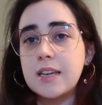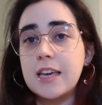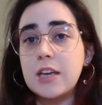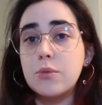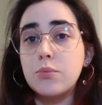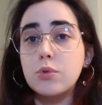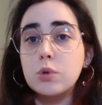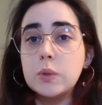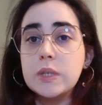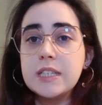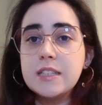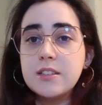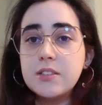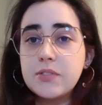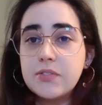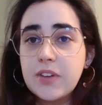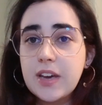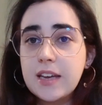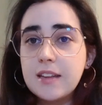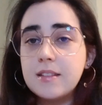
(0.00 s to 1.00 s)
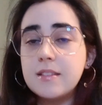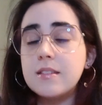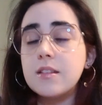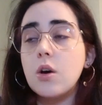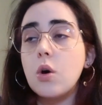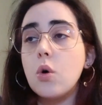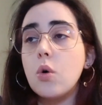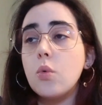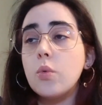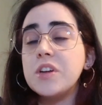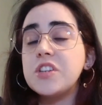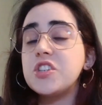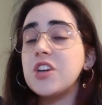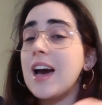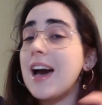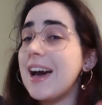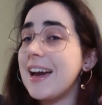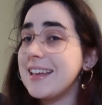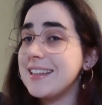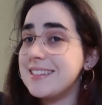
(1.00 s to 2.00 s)
a ruinous fate, which
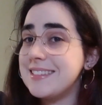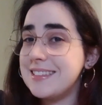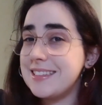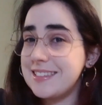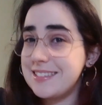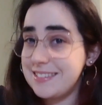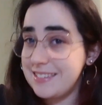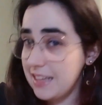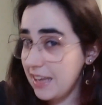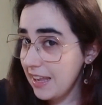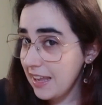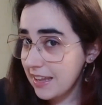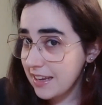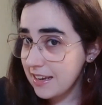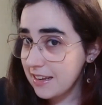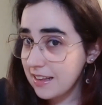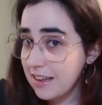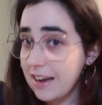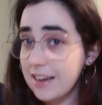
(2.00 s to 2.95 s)
I did.